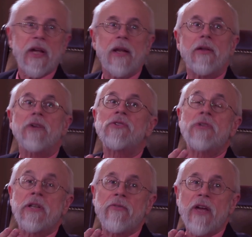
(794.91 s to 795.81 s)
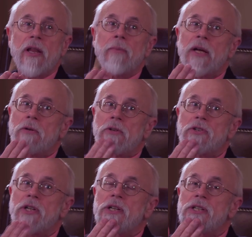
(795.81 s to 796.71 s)
And there's developmental
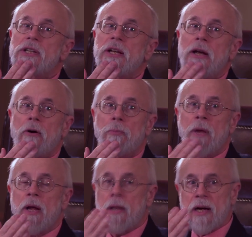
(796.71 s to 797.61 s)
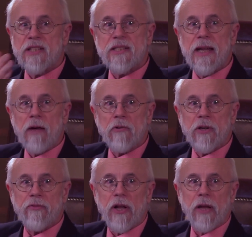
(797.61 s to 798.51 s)
genes that help a
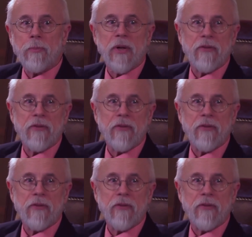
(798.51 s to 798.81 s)
snout develop,